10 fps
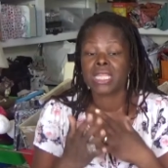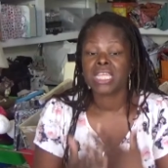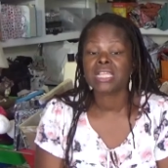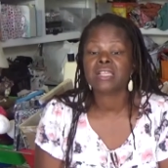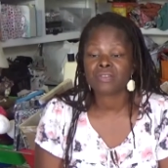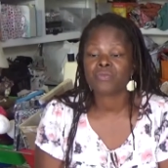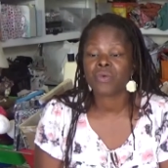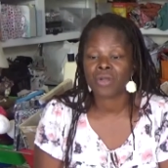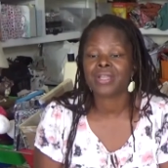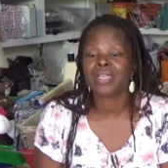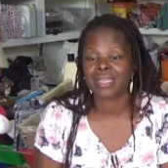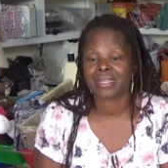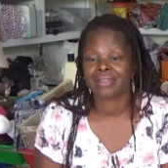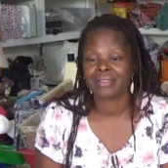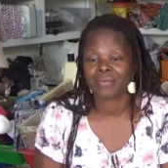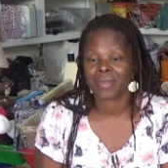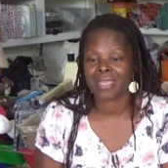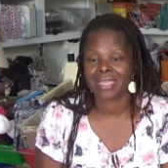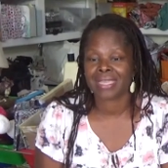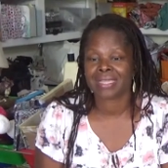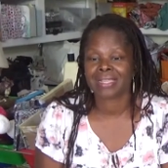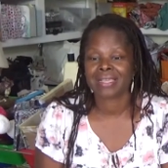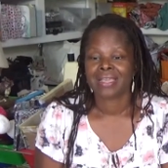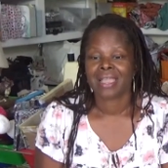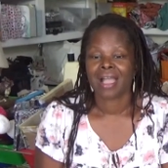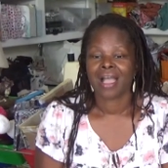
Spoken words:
this isn't working the way it is,